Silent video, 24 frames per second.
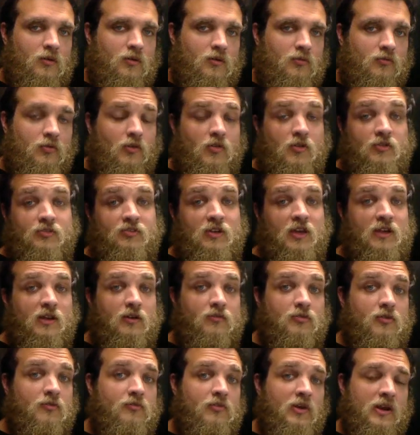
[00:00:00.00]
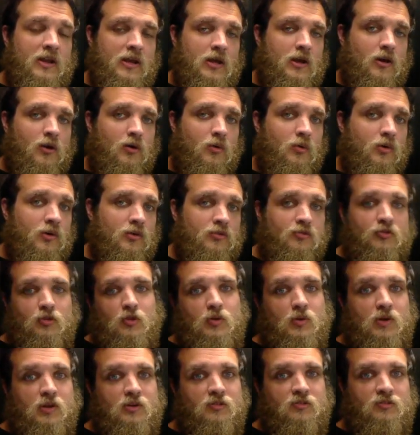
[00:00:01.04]
For the sake of the video, and so
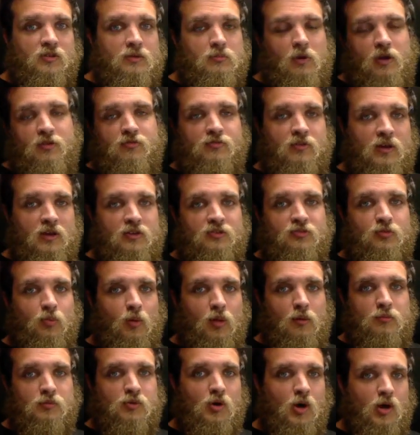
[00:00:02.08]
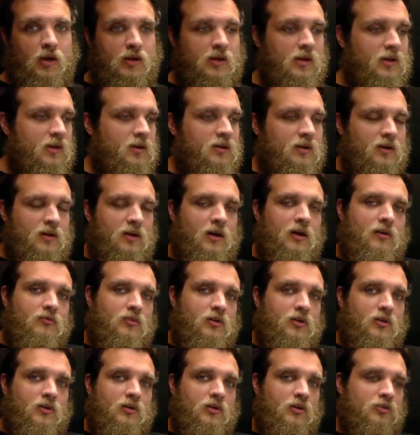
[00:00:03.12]
you can see my face while I'm talking and not have
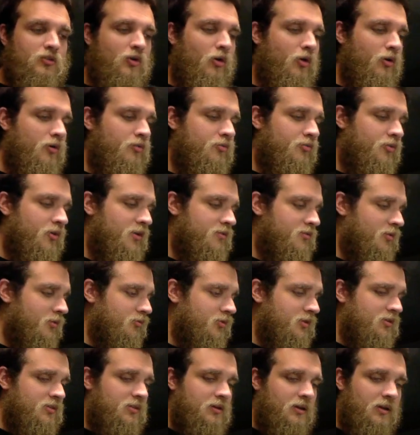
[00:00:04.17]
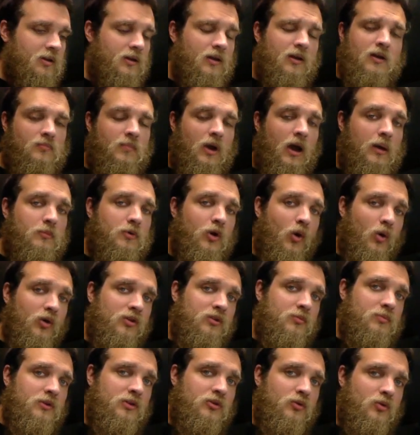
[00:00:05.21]
a guitar in front of everything, I'm going
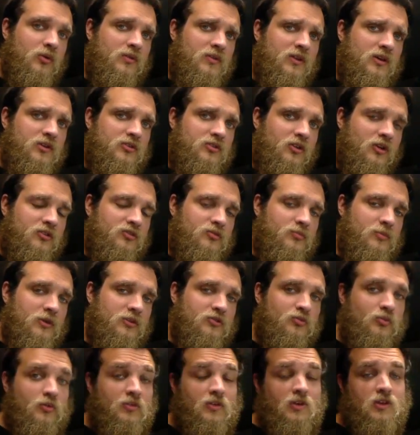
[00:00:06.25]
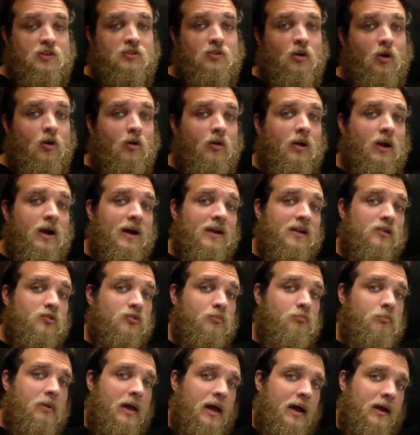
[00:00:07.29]
to be doing the adjustments with the guitar on its
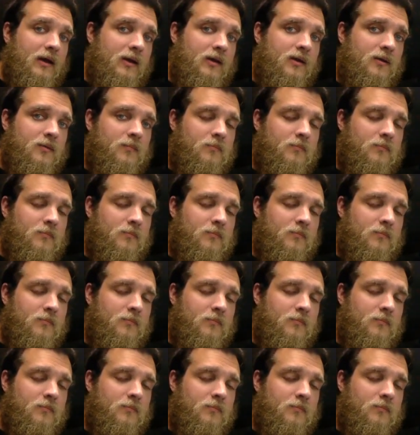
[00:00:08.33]
back.